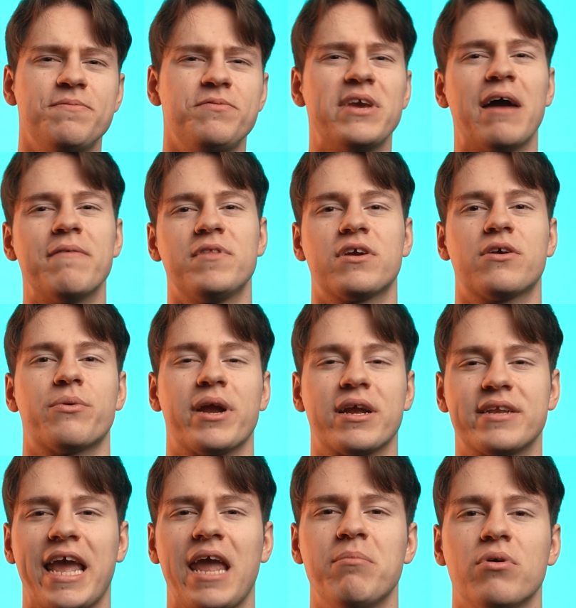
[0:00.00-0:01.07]
if you have the
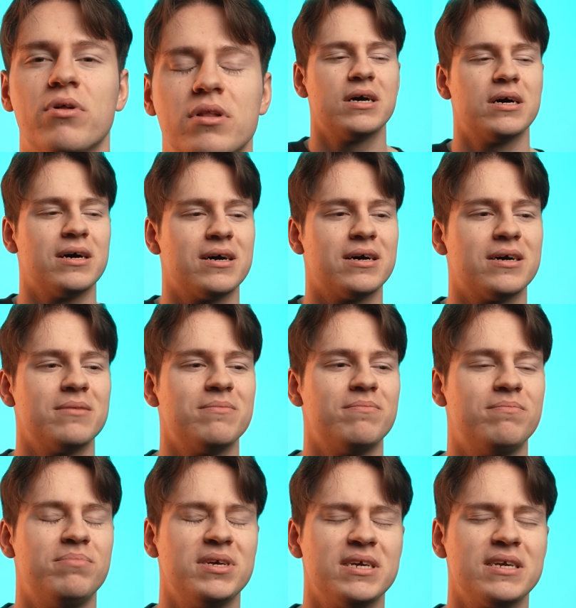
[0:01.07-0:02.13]
correct cable. A uh,
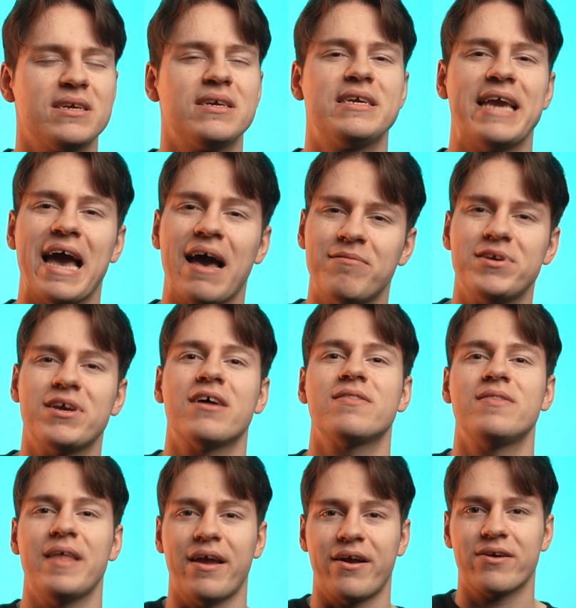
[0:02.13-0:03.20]
big
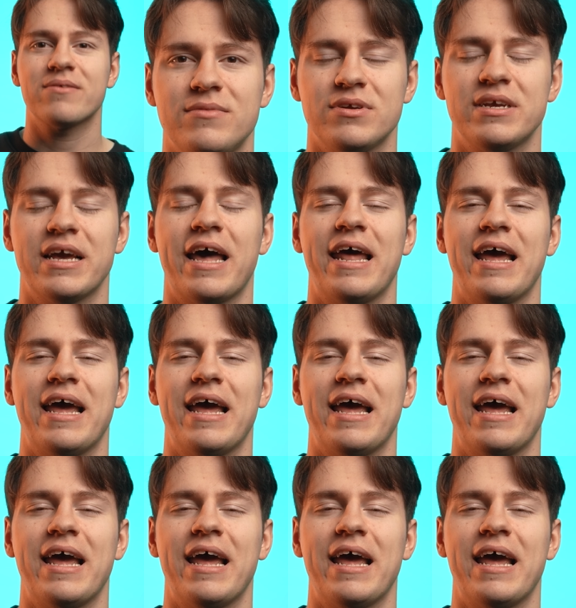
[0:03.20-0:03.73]
caveat there. You got